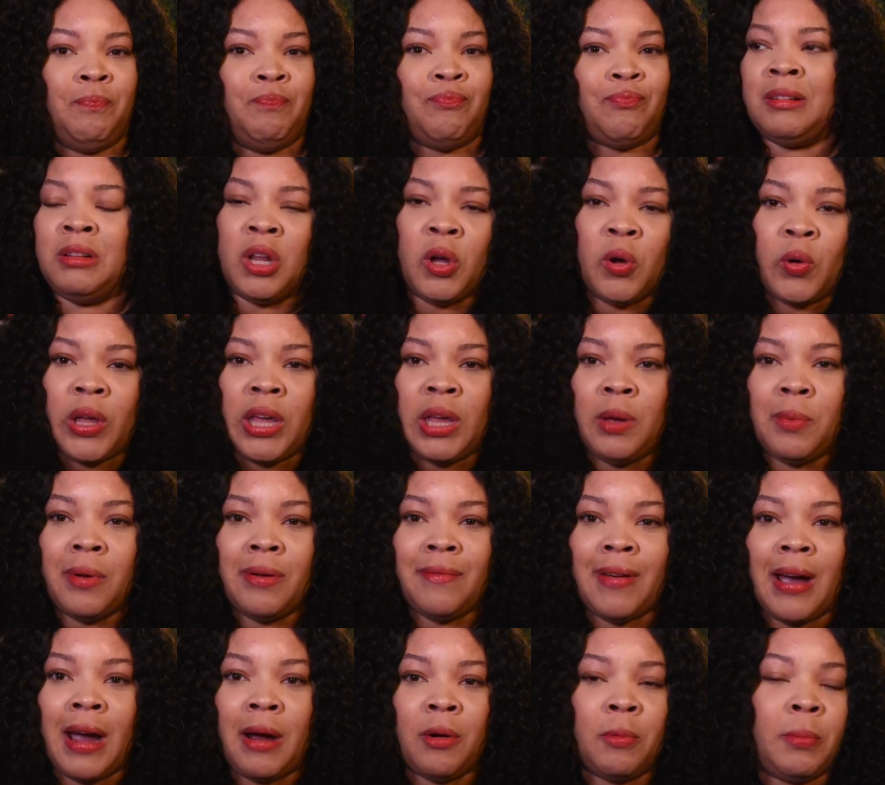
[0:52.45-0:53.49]
low-key
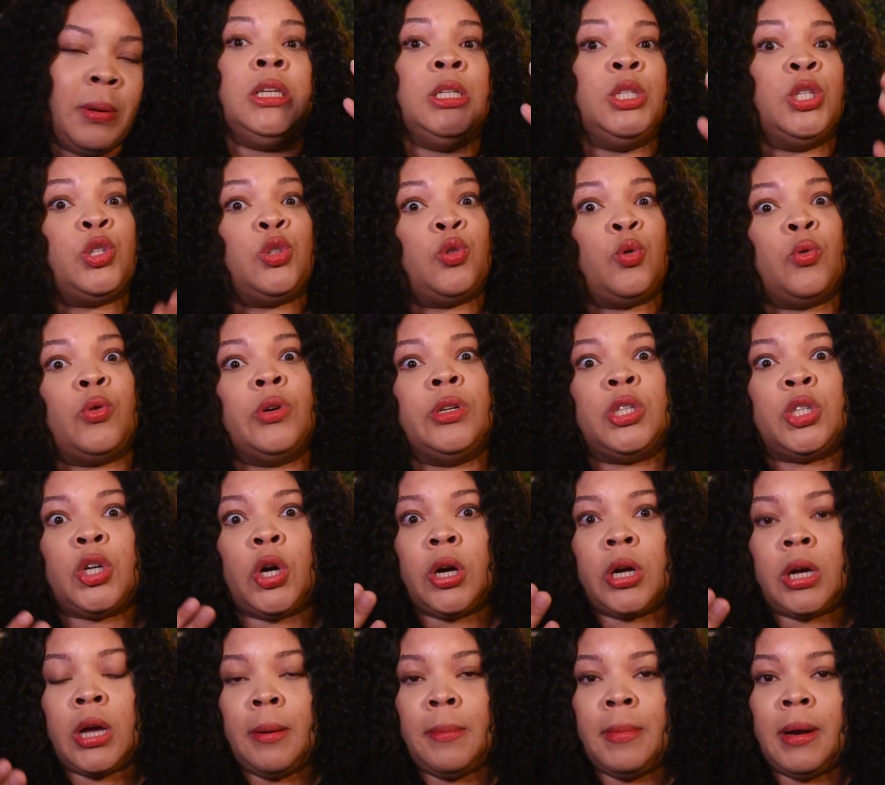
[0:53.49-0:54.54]
went viral, these stories
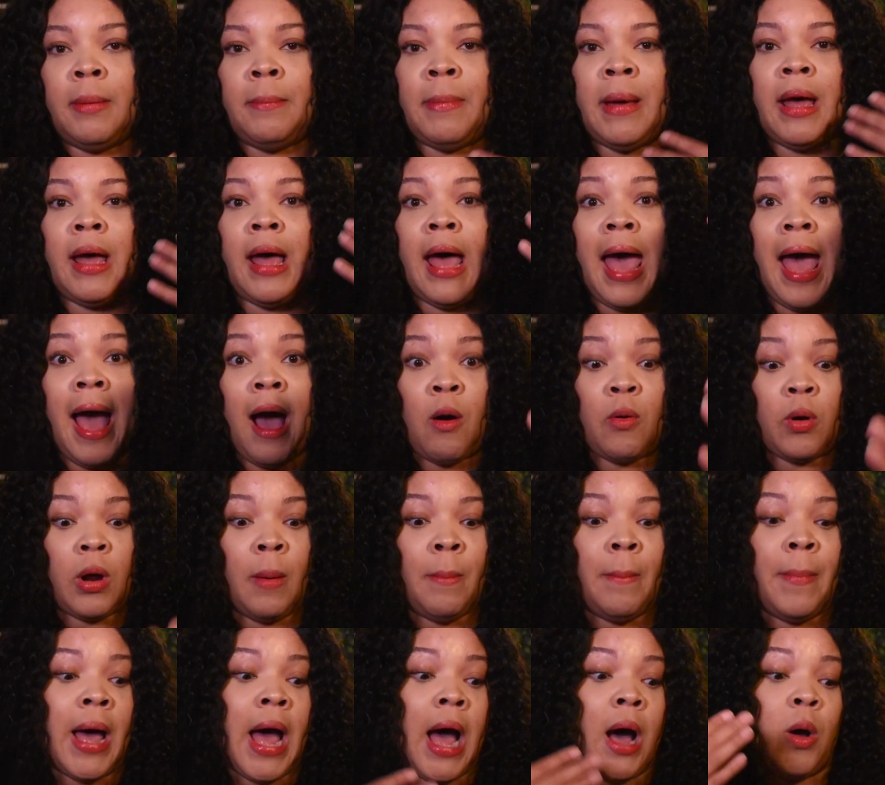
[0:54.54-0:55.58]
start coming out
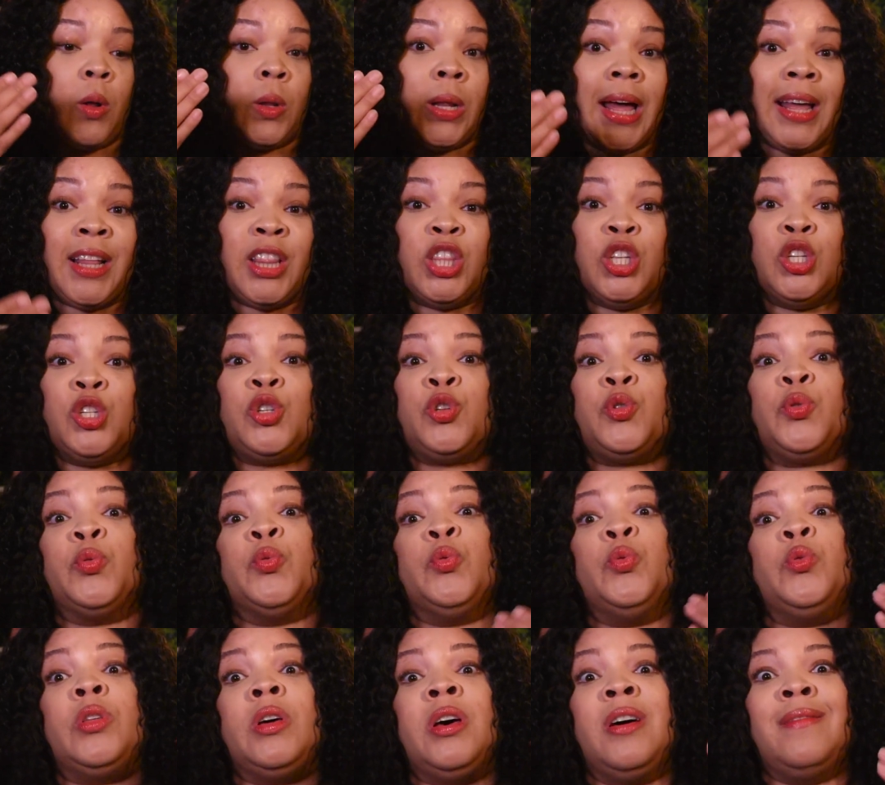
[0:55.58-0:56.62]
about like the
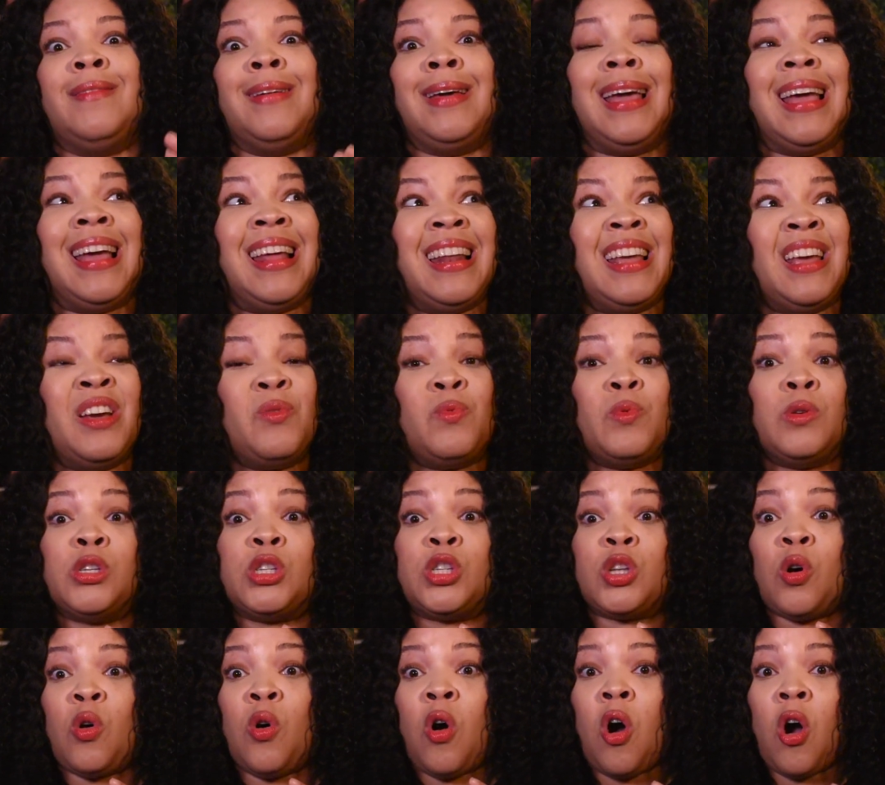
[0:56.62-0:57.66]
truth of it. And it was
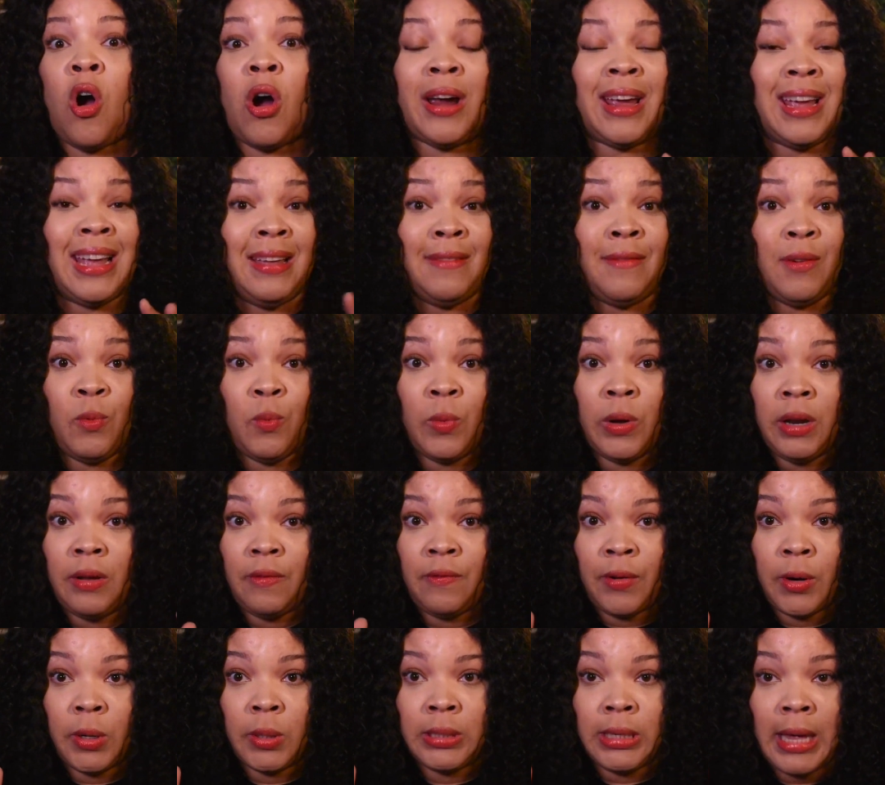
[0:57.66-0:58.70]
so hard, even when
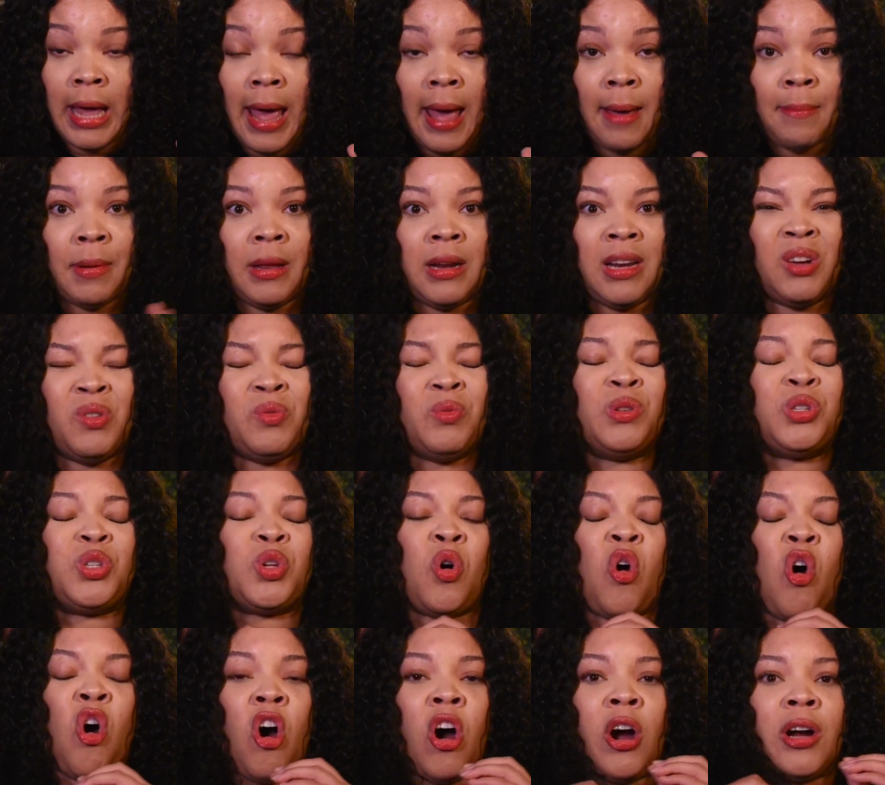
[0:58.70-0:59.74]
it first happened, it was
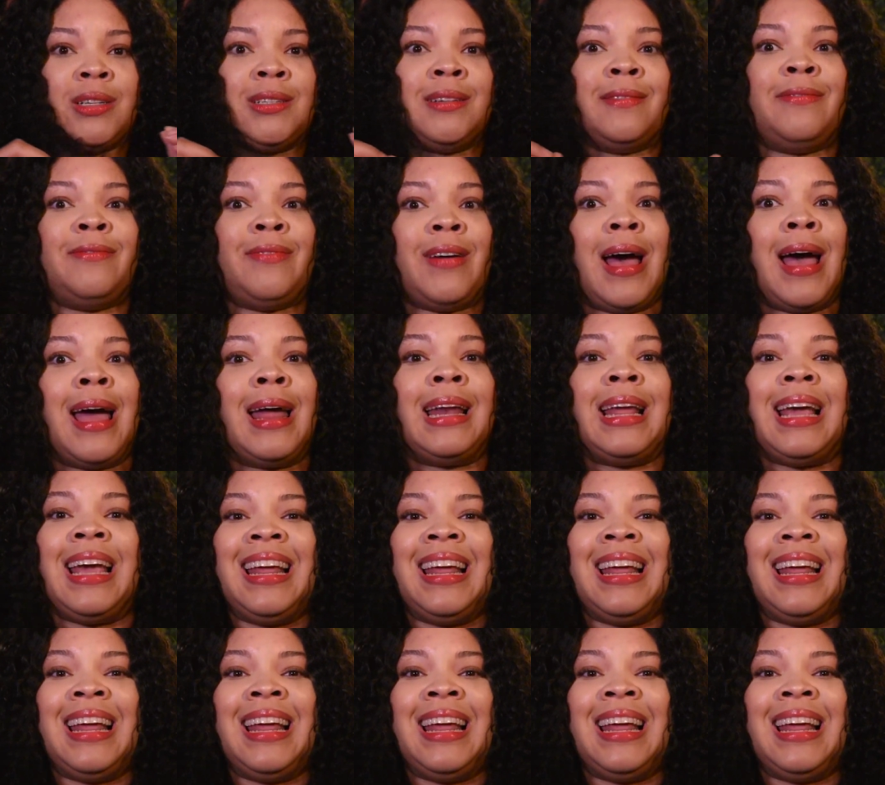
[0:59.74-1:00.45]
so hard to find